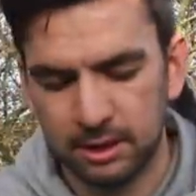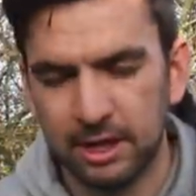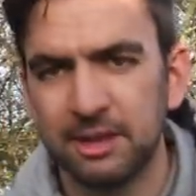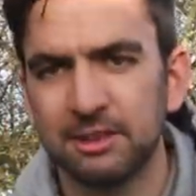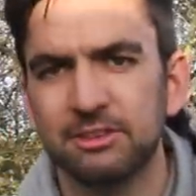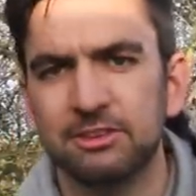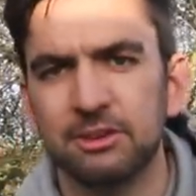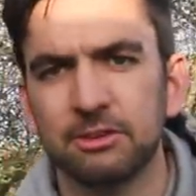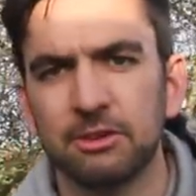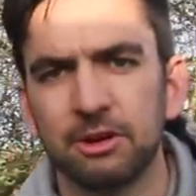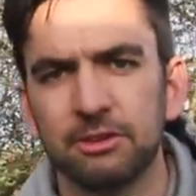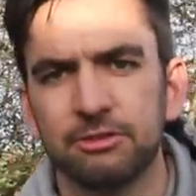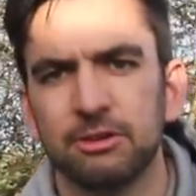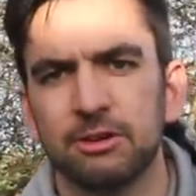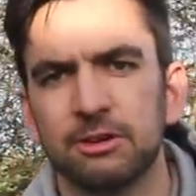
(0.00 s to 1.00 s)
you can still
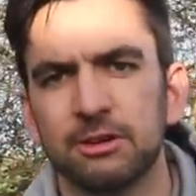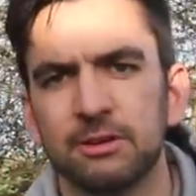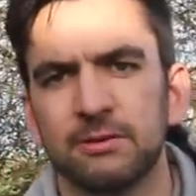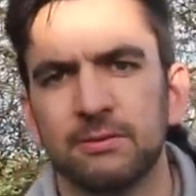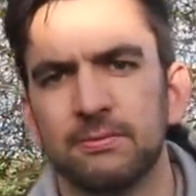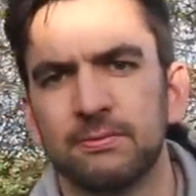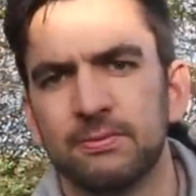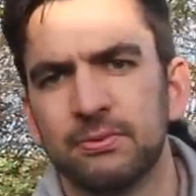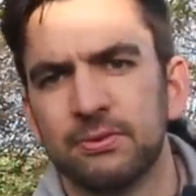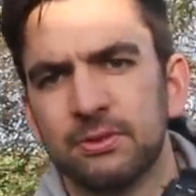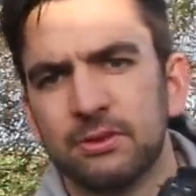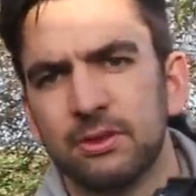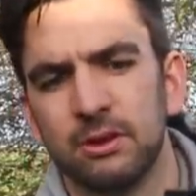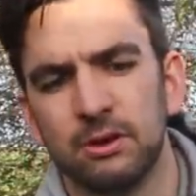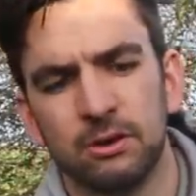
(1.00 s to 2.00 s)
control
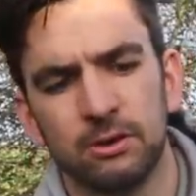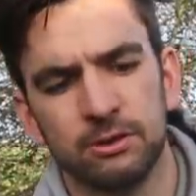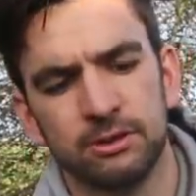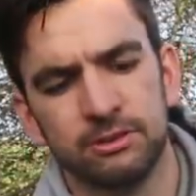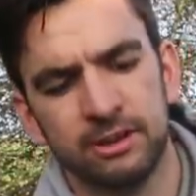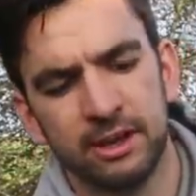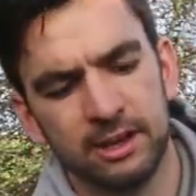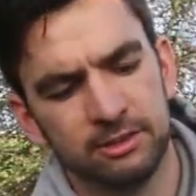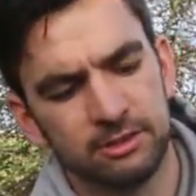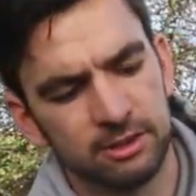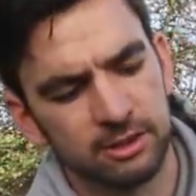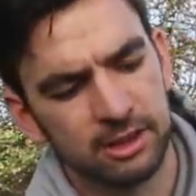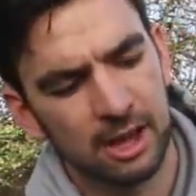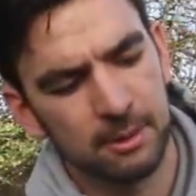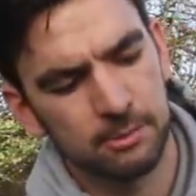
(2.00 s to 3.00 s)
all the settings
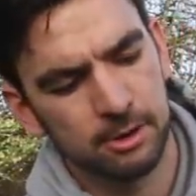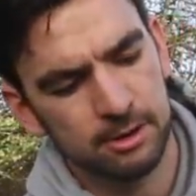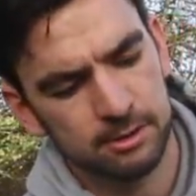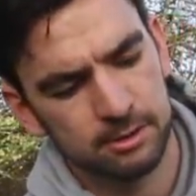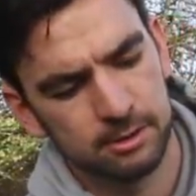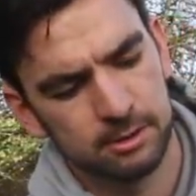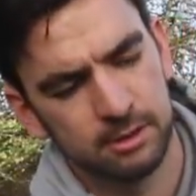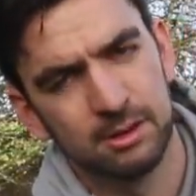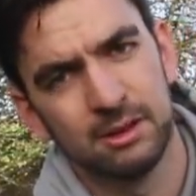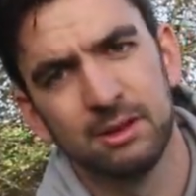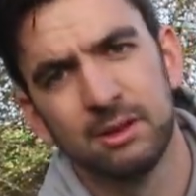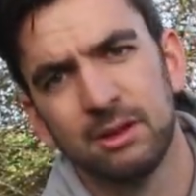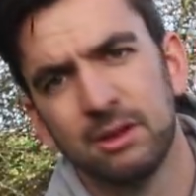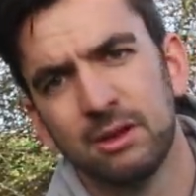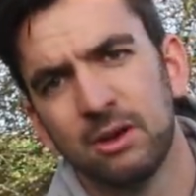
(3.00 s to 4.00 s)
on the camera,
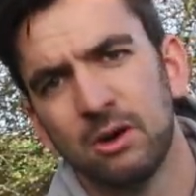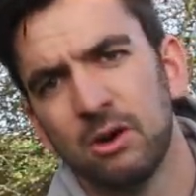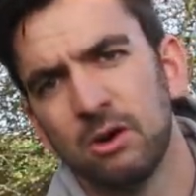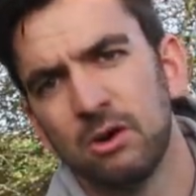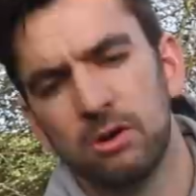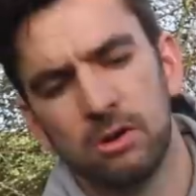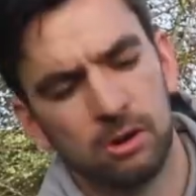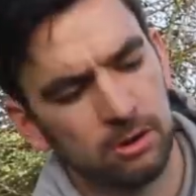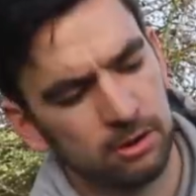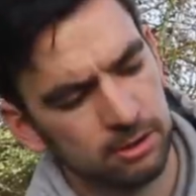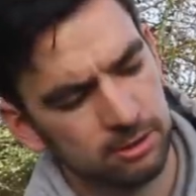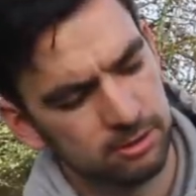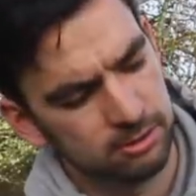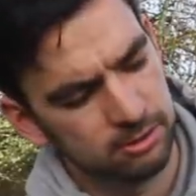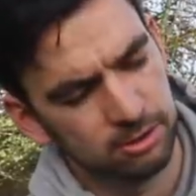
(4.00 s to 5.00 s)
all at
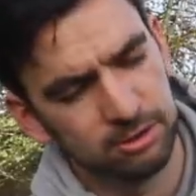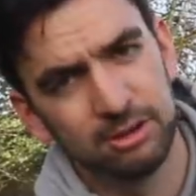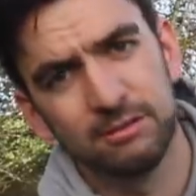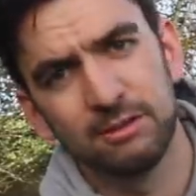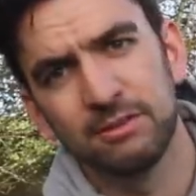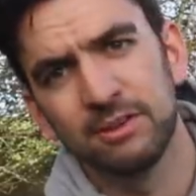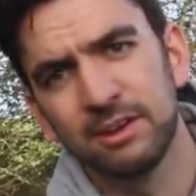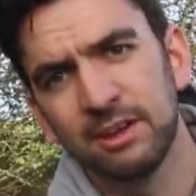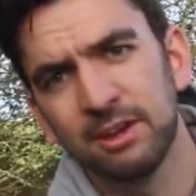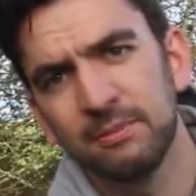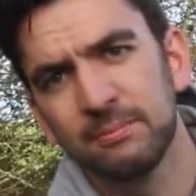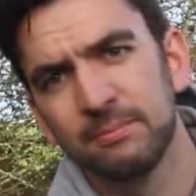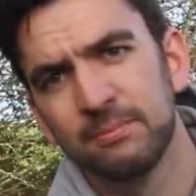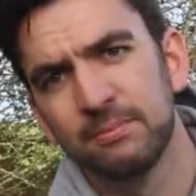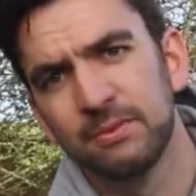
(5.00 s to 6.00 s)
the touch of your finger
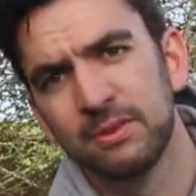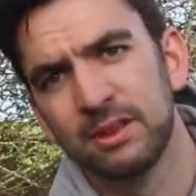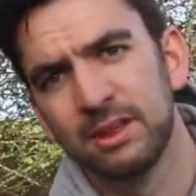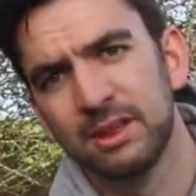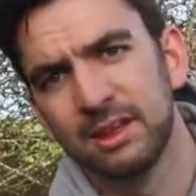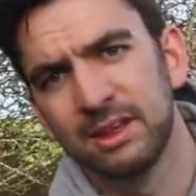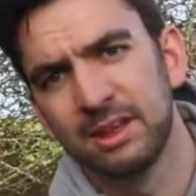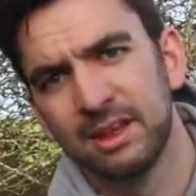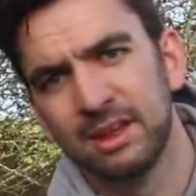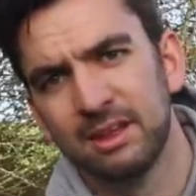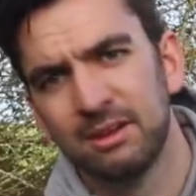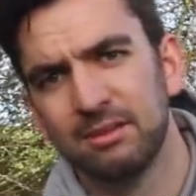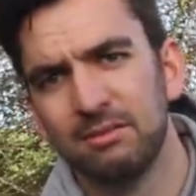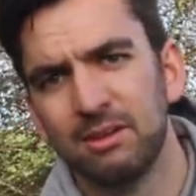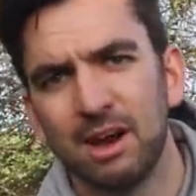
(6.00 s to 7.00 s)

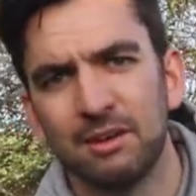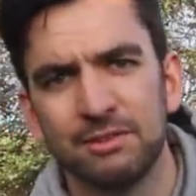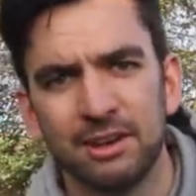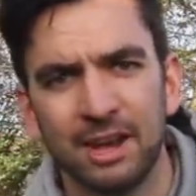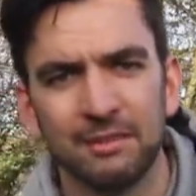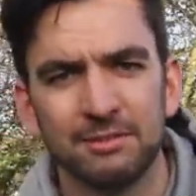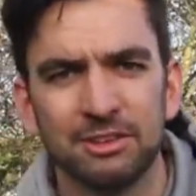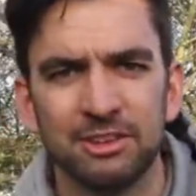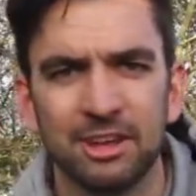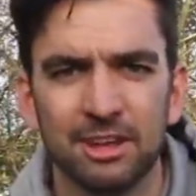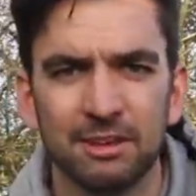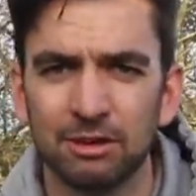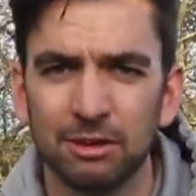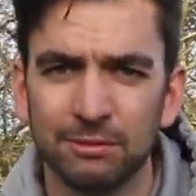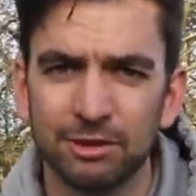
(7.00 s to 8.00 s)
rather than having to
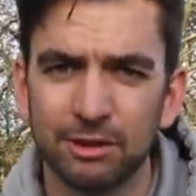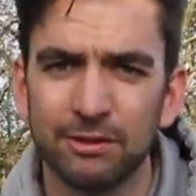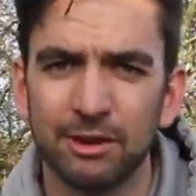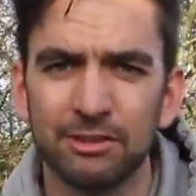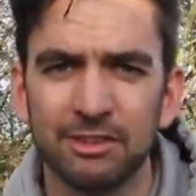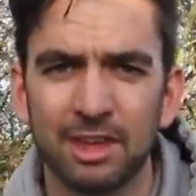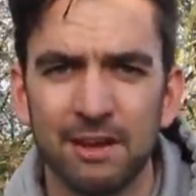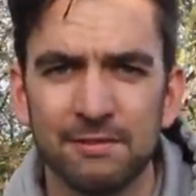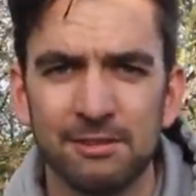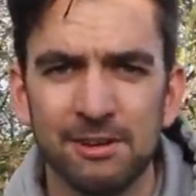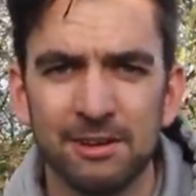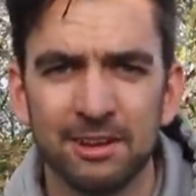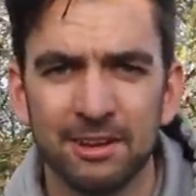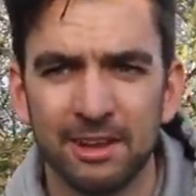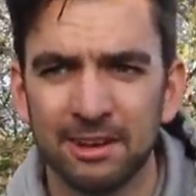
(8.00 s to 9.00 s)
take your gloves off
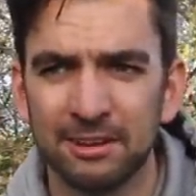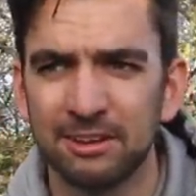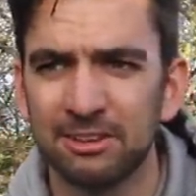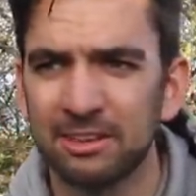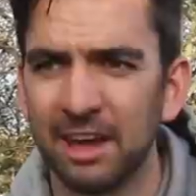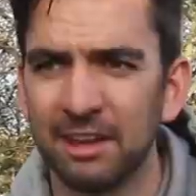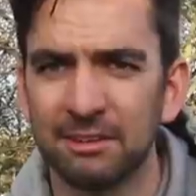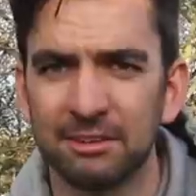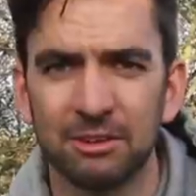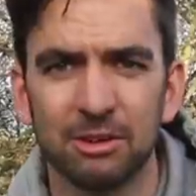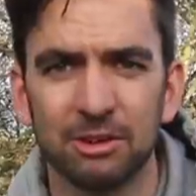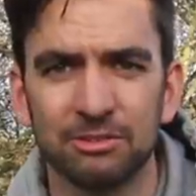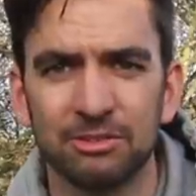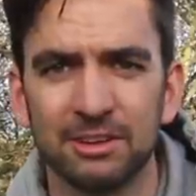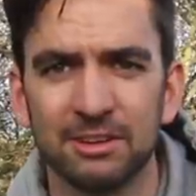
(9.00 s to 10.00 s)
altogether and then just getting
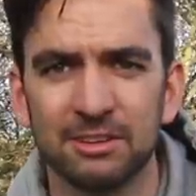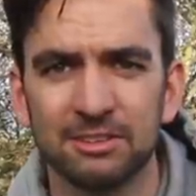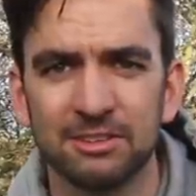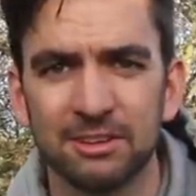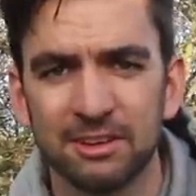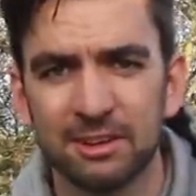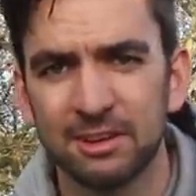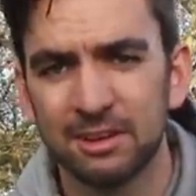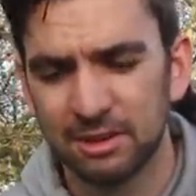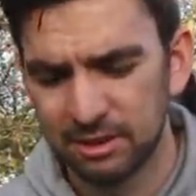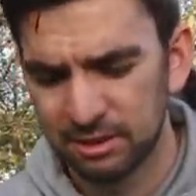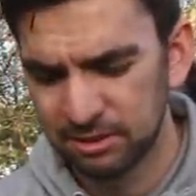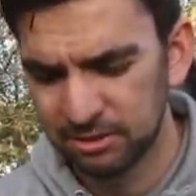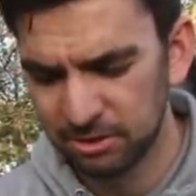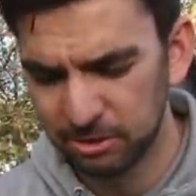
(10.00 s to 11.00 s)
cold fingers.
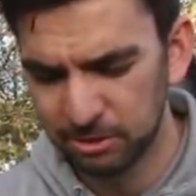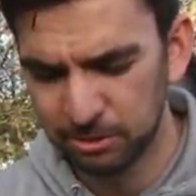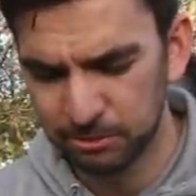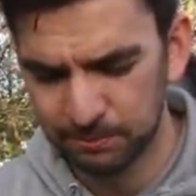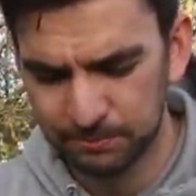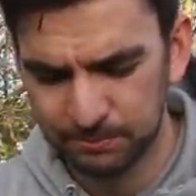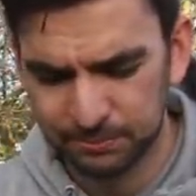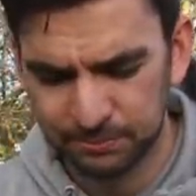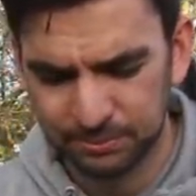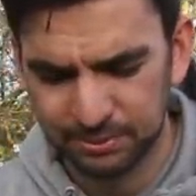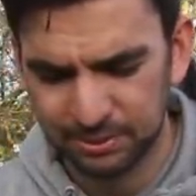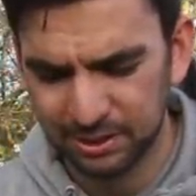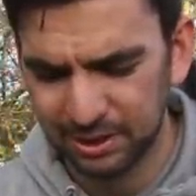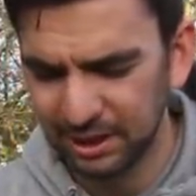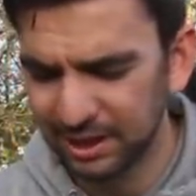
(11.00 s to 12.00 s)
So
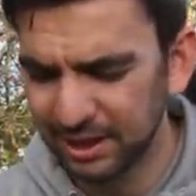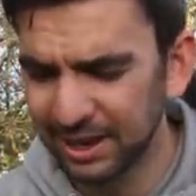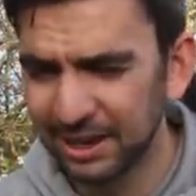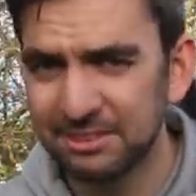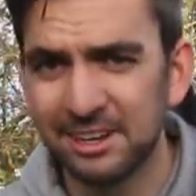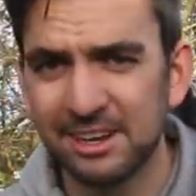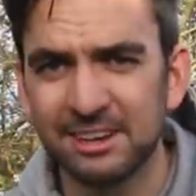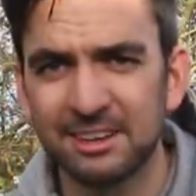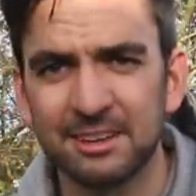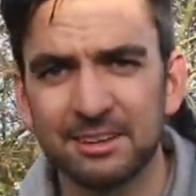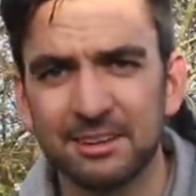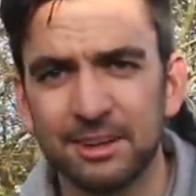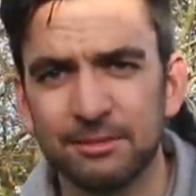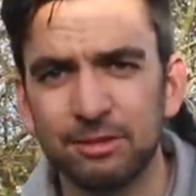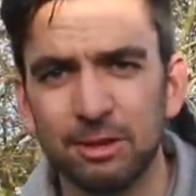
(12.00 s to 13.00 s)
I take
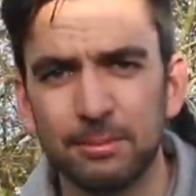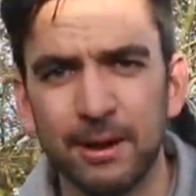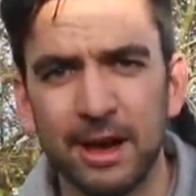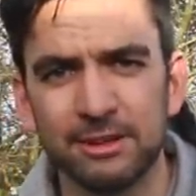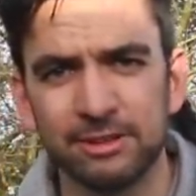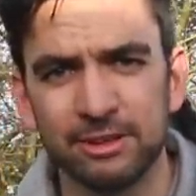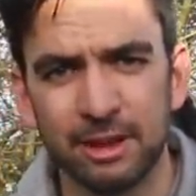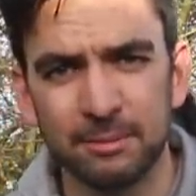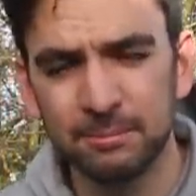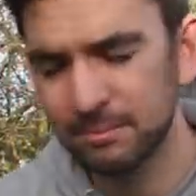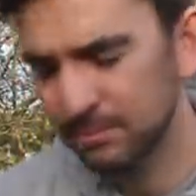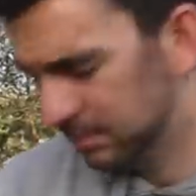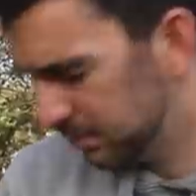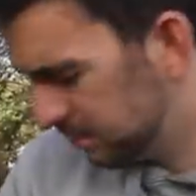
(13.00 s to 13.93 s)
a few pairs of them